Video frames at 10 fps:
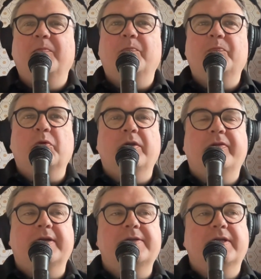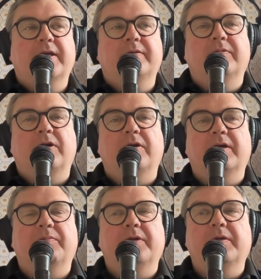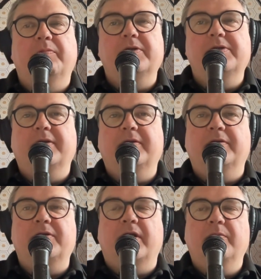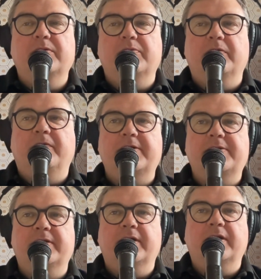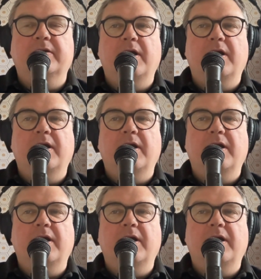Well, thanks again, Ollie. I really appreciate your time. It's been fascinating